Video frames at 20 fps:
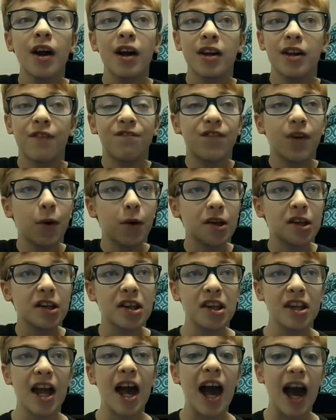You're feeling
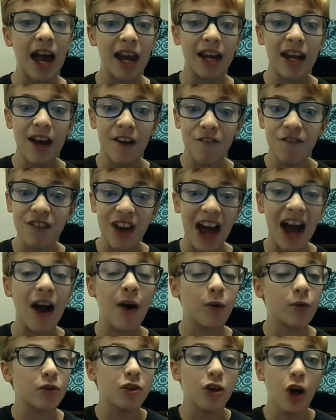sad, left
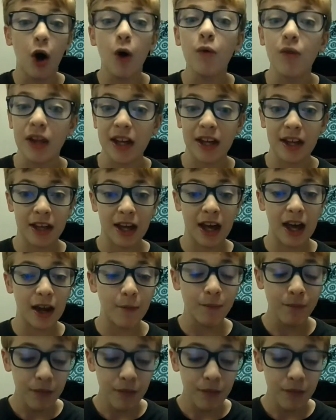out, lonely again.